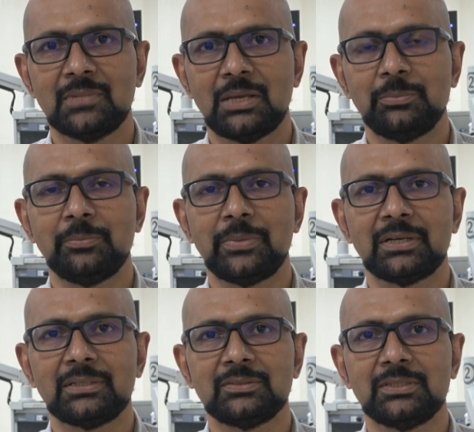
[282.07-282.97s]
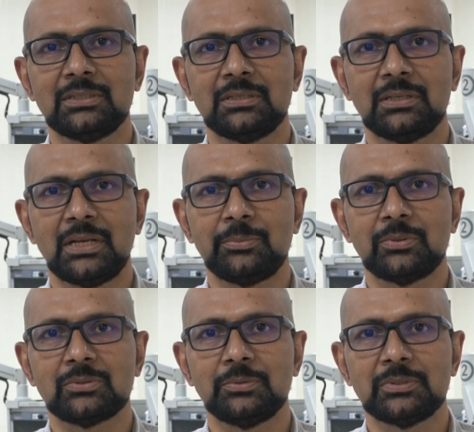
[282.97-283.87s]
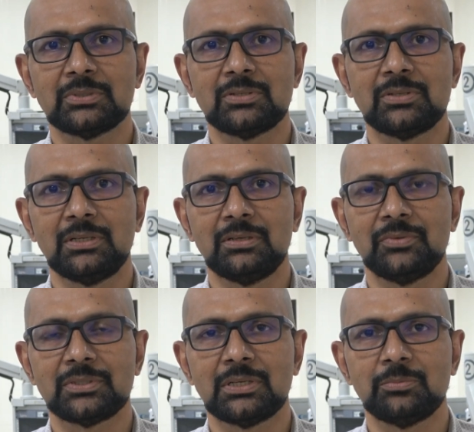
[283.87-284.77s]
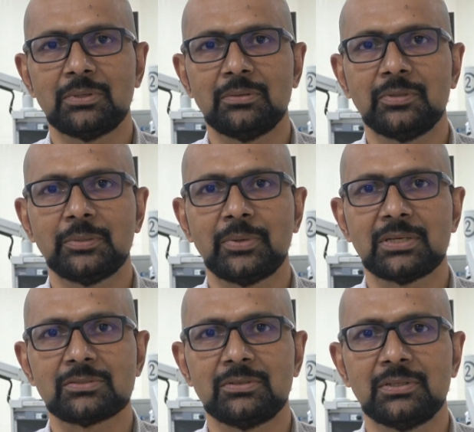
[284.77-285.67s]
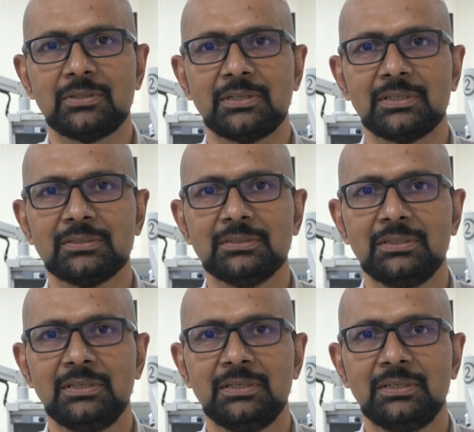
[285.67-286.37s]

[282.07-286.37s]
I have been practicing uh, laparoscopic surgery in Visakhapatnam for the past twenty-three years.